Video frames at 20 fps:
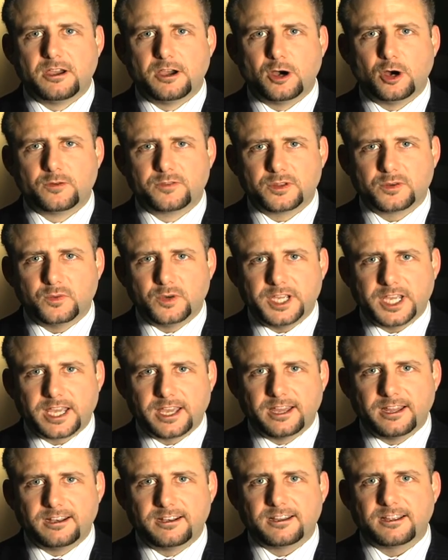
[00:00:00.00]
Over the
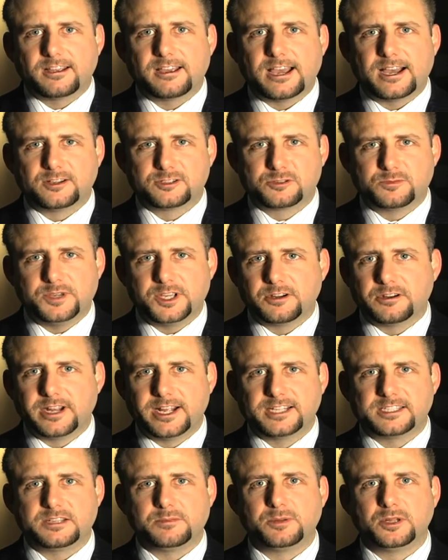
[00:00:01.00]
weekend, House Speaker
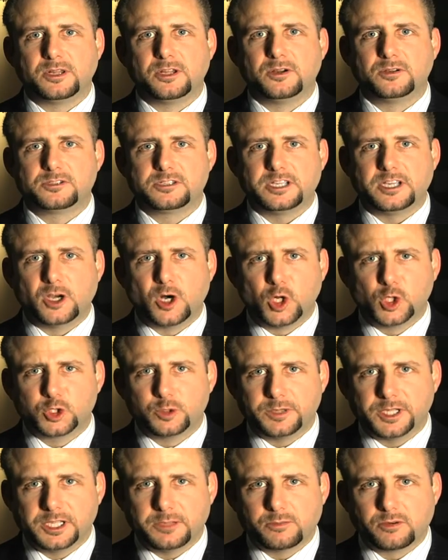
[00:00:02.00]
Nancy Pelosi
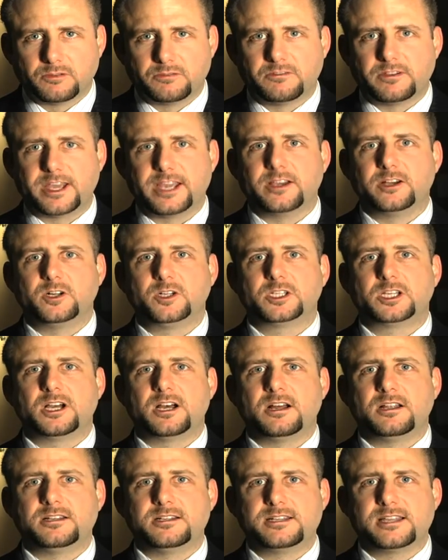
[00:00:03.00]
ultimately prevailed
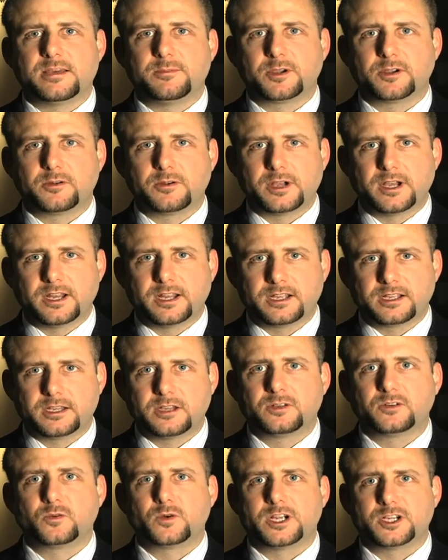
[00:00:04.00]
on Democratic
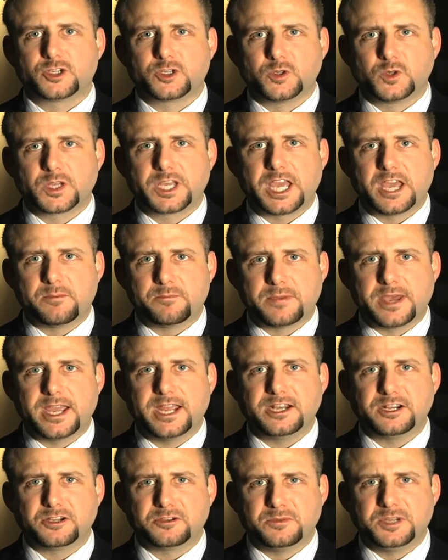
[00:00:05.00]
Congressional
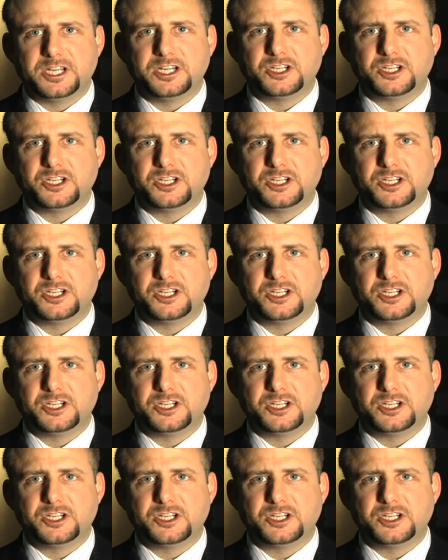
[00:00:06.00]
Campaign Committee